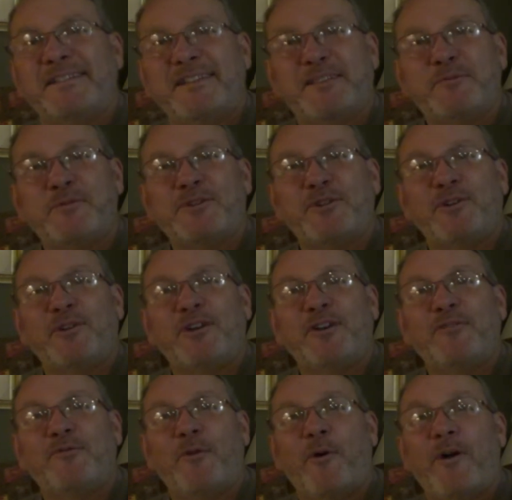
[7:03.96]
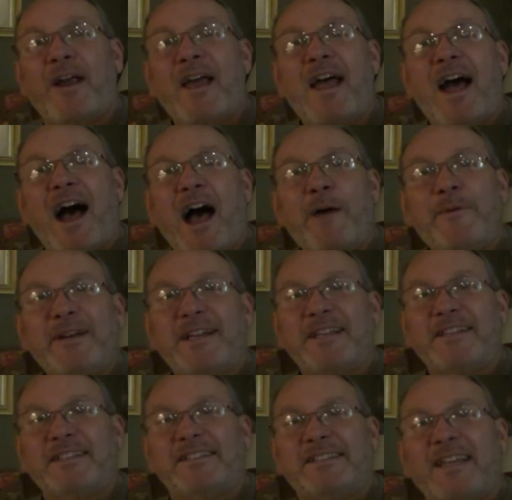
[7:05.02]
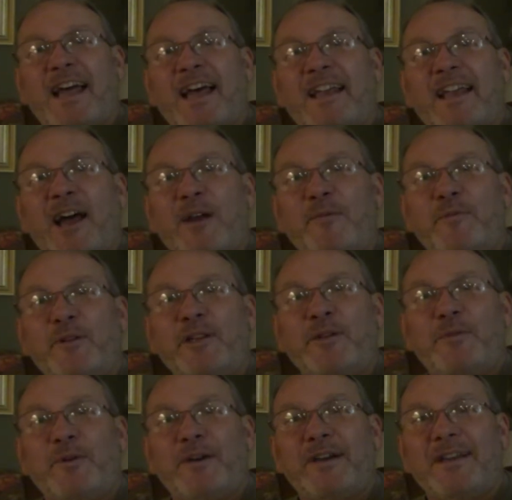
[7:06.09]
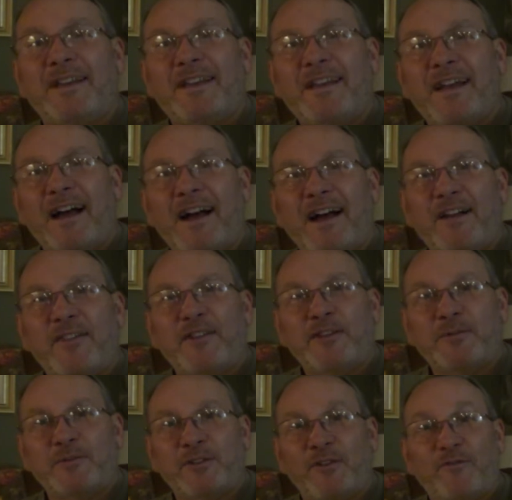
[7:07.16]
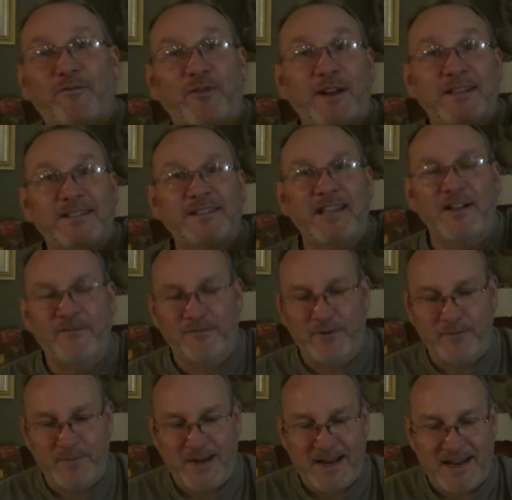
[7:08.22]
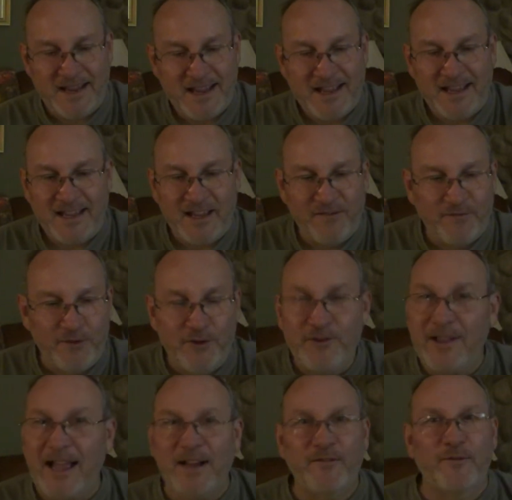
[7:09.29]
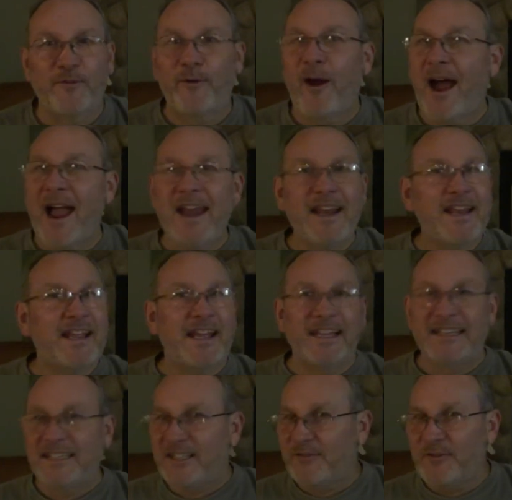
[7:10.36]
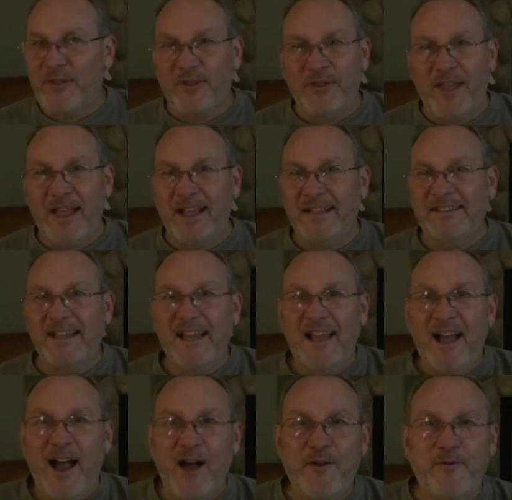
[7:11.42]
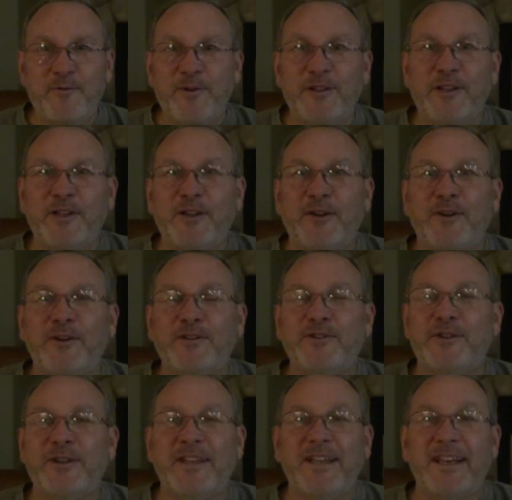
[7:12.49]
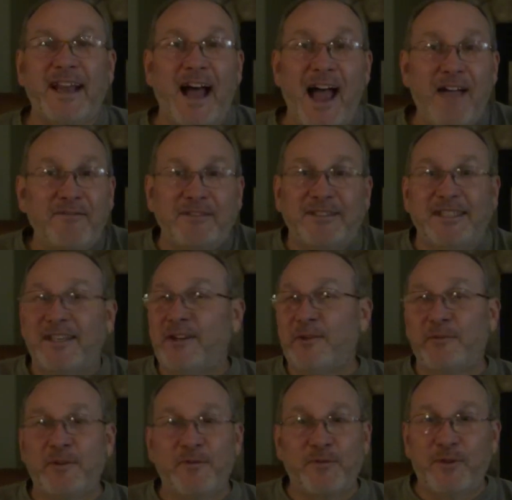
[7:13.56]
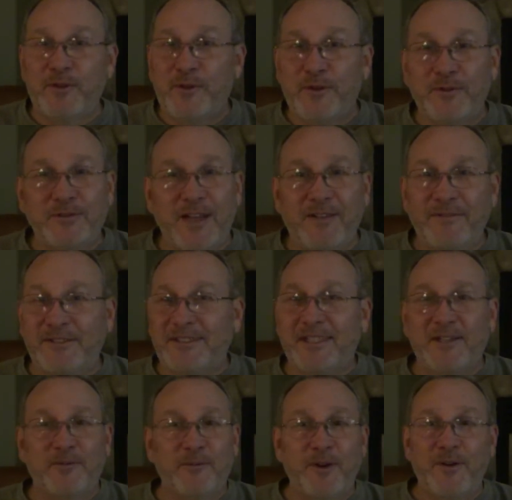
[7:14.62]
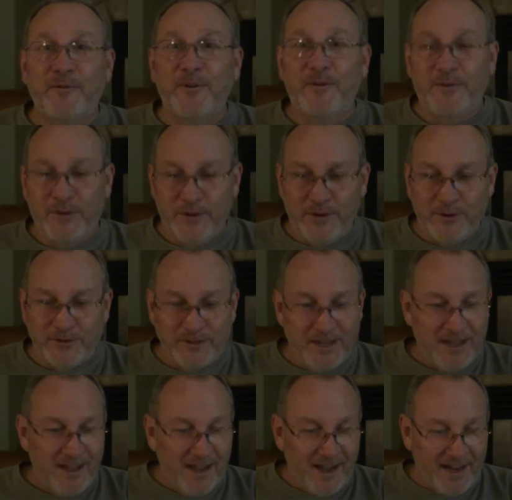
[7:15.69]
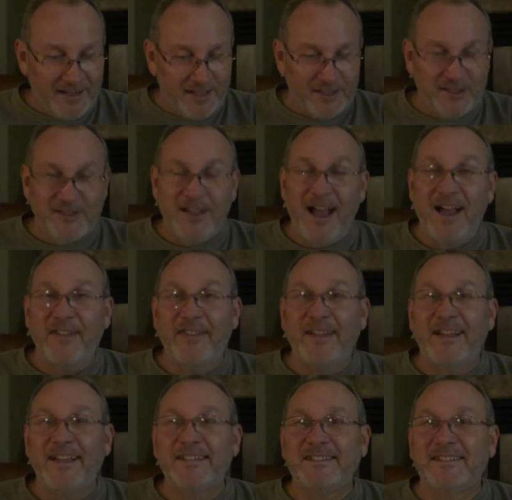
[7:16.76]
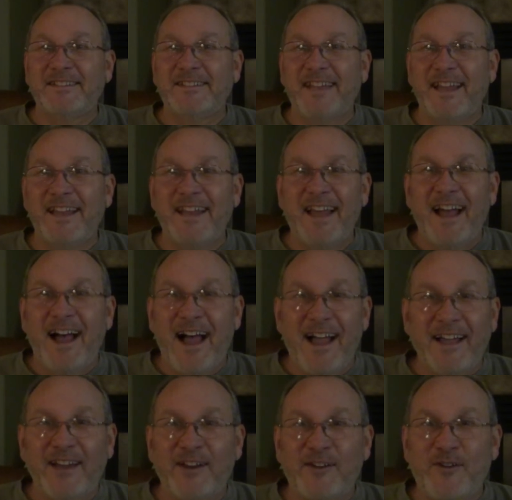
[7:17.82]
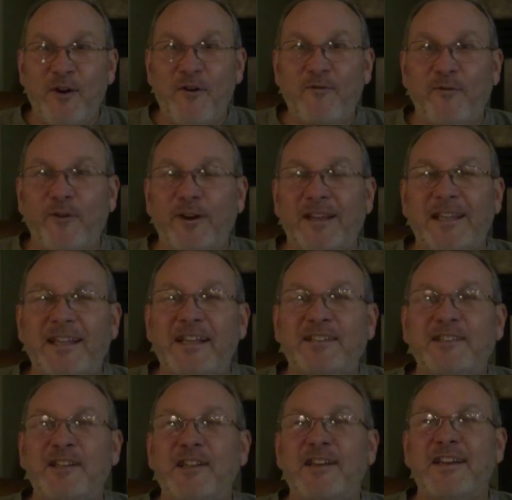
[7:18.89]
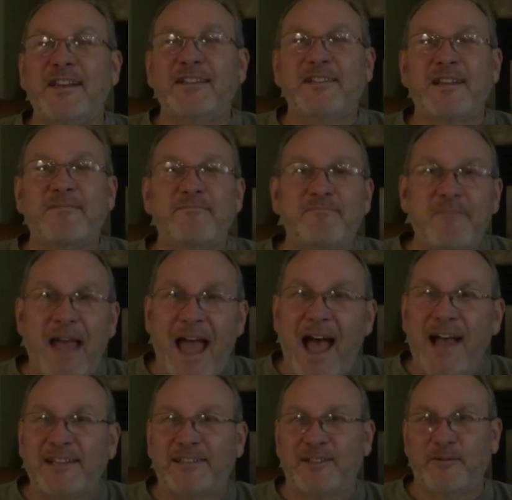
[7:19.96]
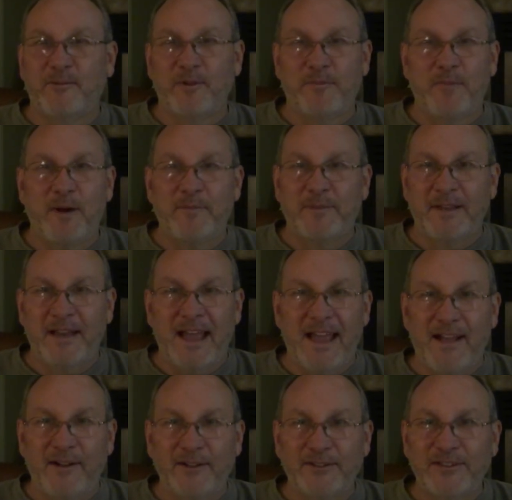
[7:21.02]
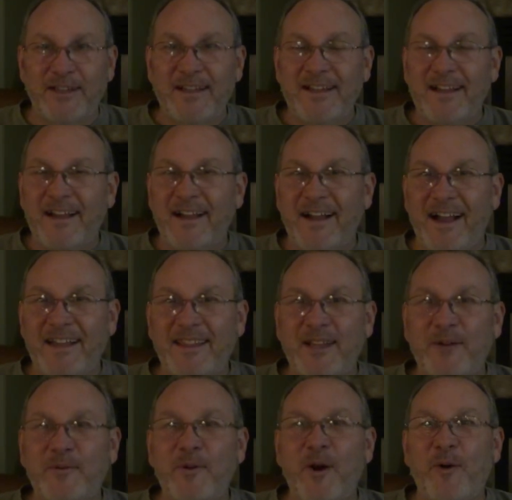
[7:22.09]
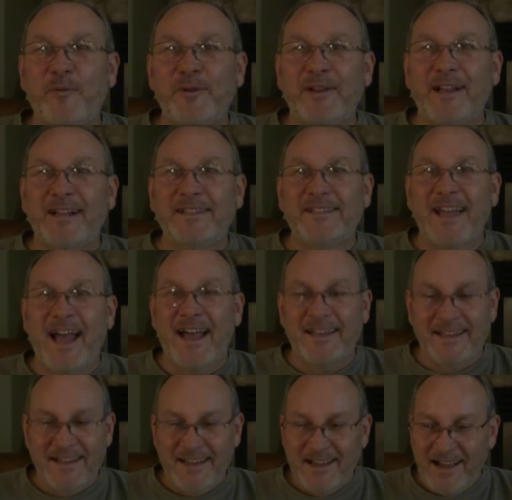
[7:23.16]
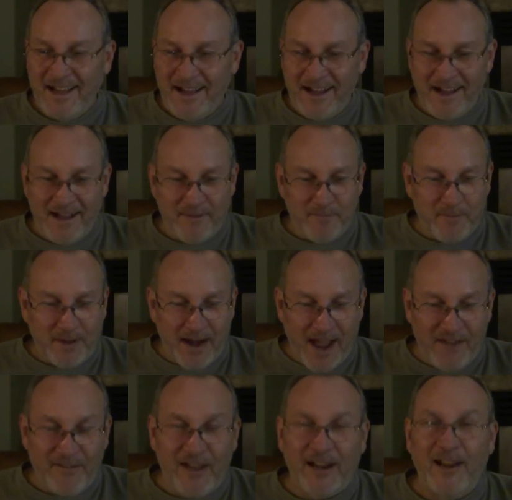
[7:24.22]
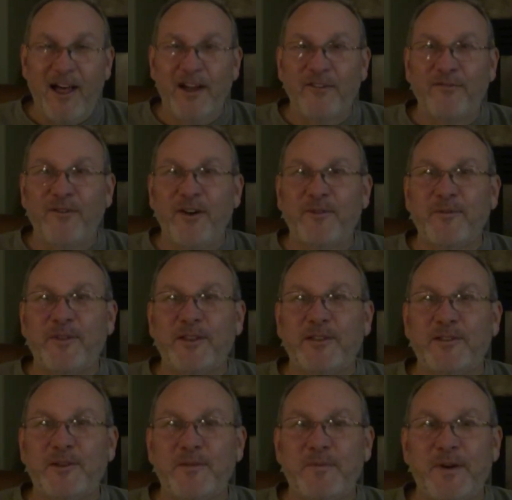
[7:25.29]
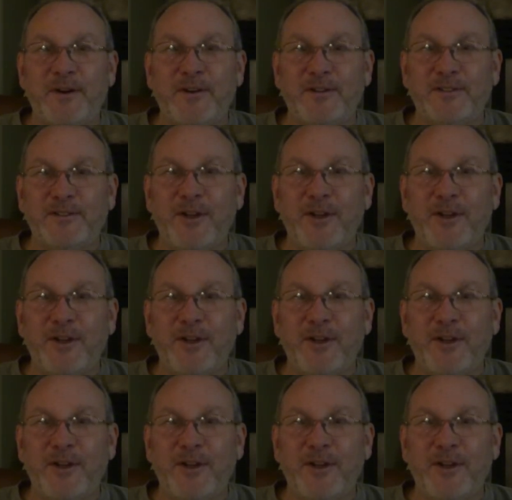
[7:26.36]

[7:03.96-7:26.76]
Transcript: This is what you're looking for. I would get the set, I really would. Uh, this was a fun set for me. If you like variety and different things, I would really encourage you to get it. I haven't seen any reviews. I haven't seen written reviews. I just saw these and said, I gotta go for it. Elysian is a master with pumpkin ales. Uh, I think we all realize that. Uh, but I've had a lot of fun with these two beers.